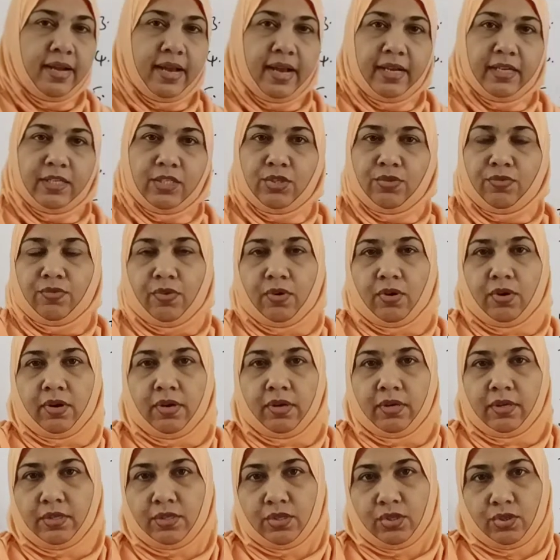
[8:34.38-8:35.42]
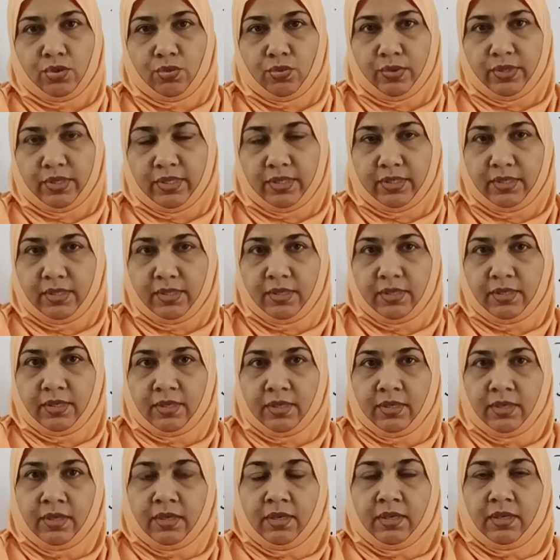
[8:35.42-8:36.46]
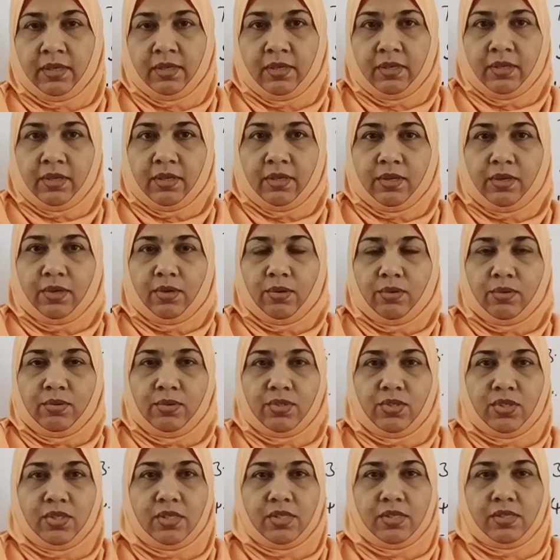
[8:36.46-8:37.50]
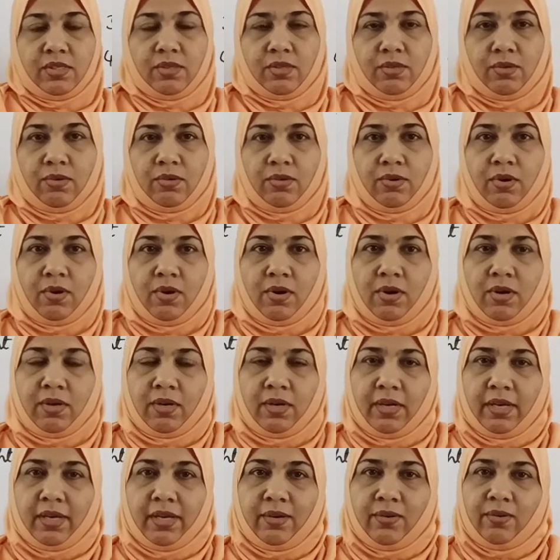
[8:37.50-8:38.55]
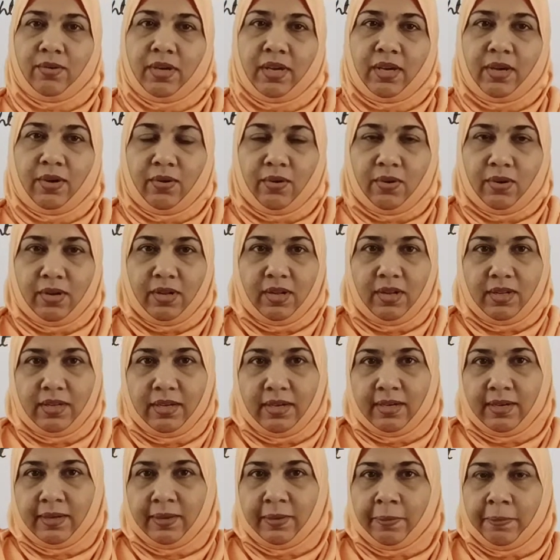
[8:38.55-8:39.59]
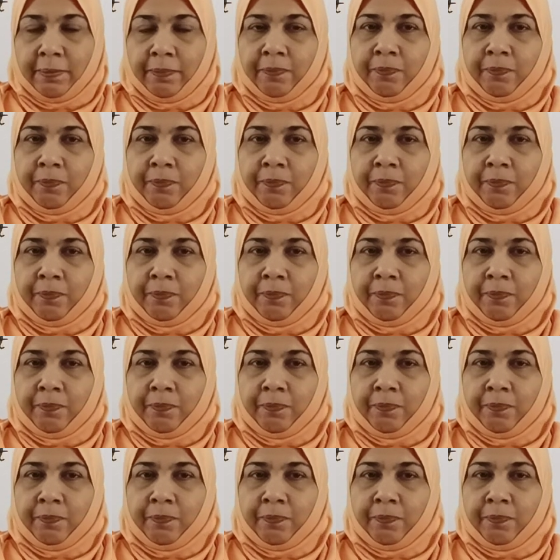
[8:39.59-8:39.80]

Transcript: dash for students. Don't just go on like, okay, all the